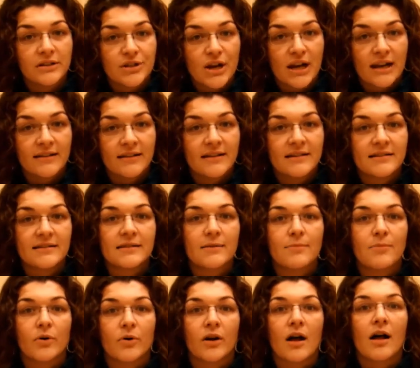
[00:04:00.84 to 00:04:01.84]
the child is, the
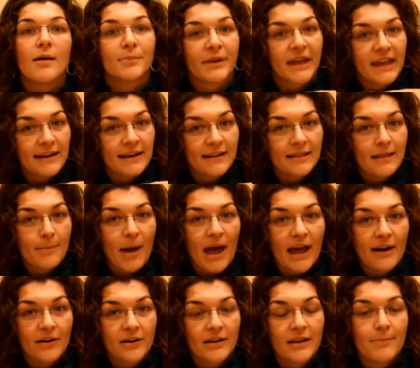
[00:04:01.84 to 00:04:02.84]
more complicated the
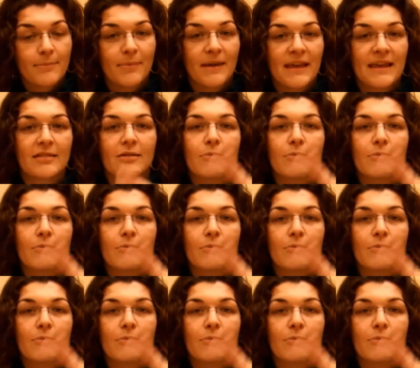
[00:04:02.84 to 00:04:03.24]
pattern can be,